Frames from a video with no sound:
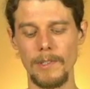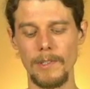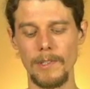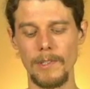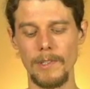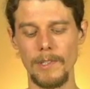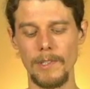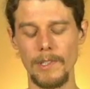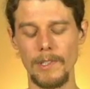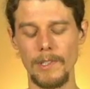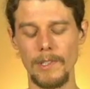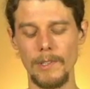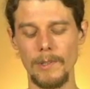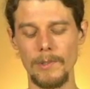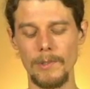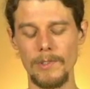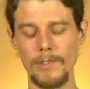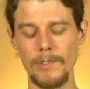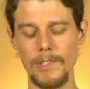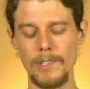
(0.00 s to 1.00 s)
you know,
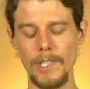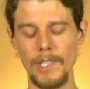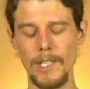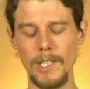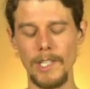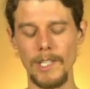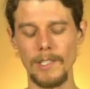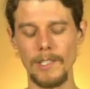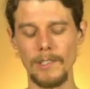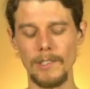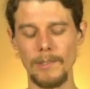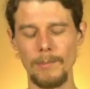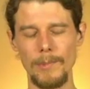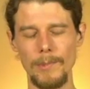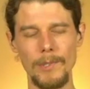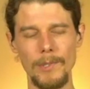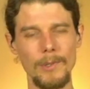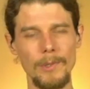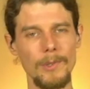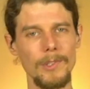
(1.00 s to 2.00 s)
seeing the
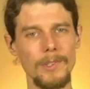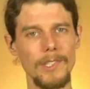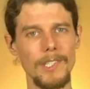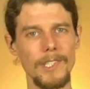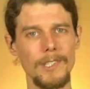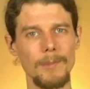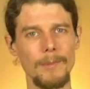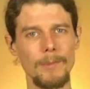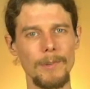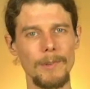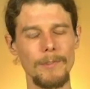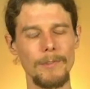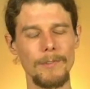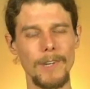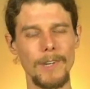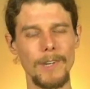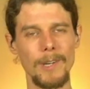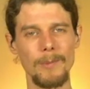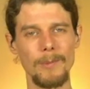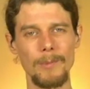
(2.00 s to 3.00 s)
beauty, the
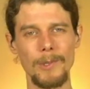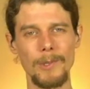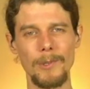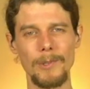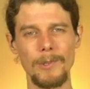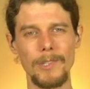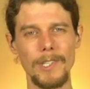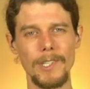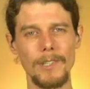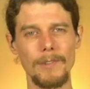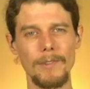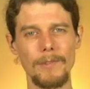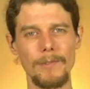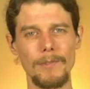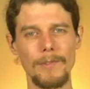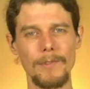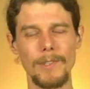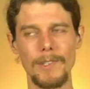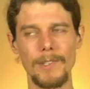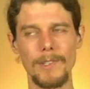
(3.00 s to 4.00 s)
profound beauty of
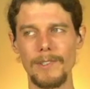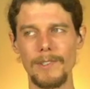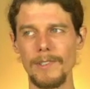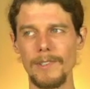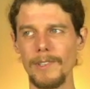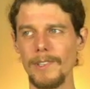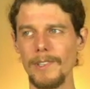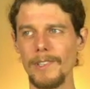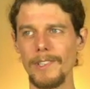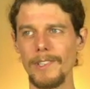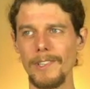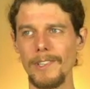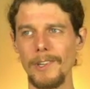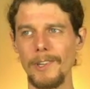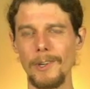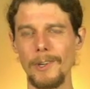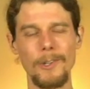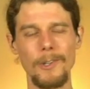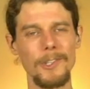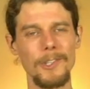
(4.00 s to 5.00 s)

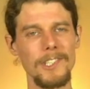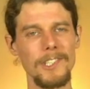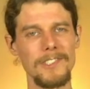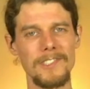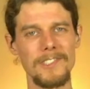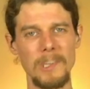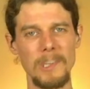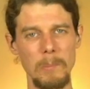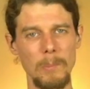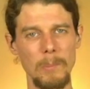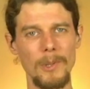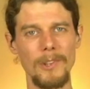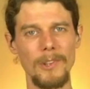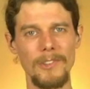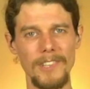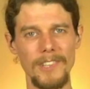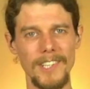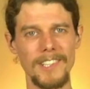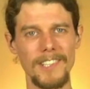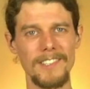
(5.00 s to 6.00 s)
all these simple
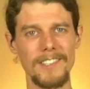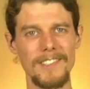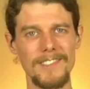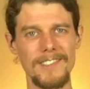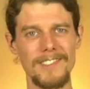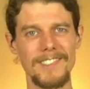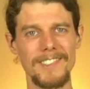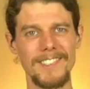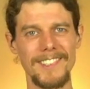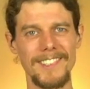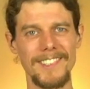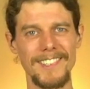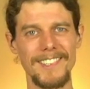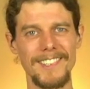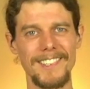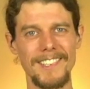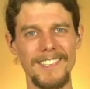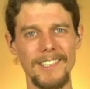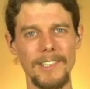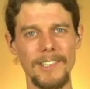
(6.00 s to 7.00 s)
things
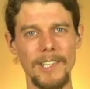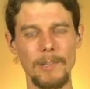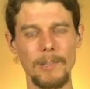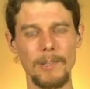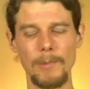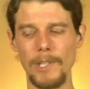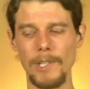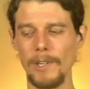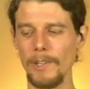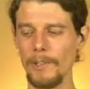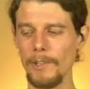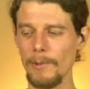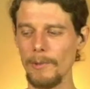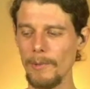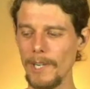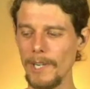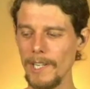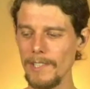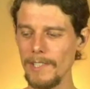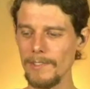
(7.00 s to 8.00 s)
that we
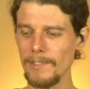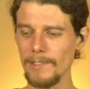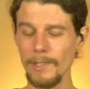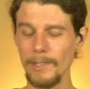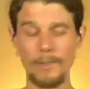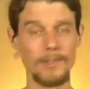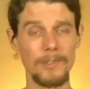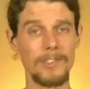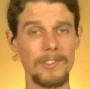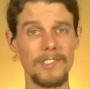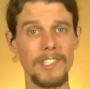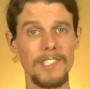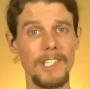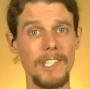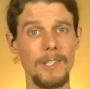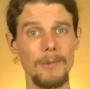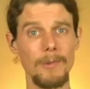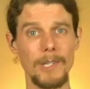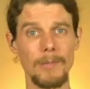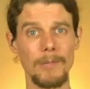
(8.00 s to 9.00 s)
otherwise don't see
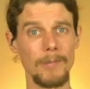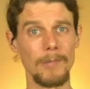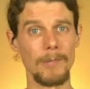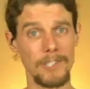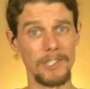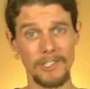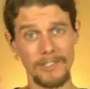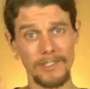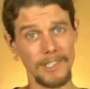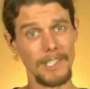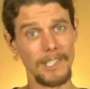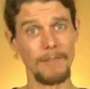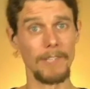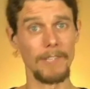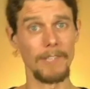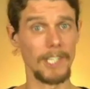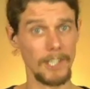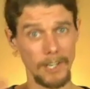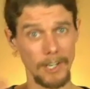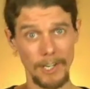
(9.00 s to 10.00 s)
when we're just living
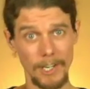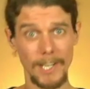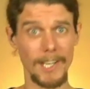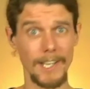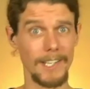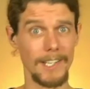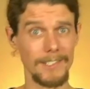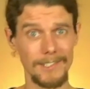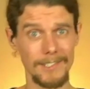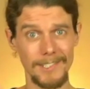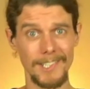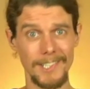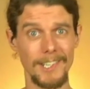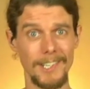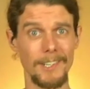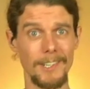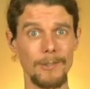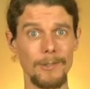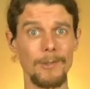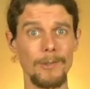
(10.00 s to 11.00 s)
in our heads and our
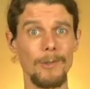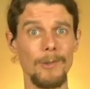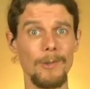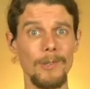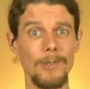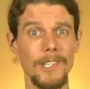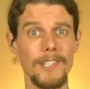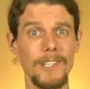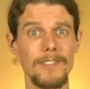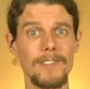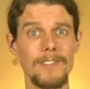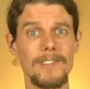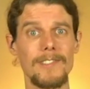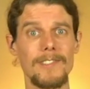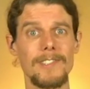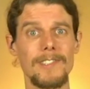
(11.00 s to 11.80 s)
to-do lists.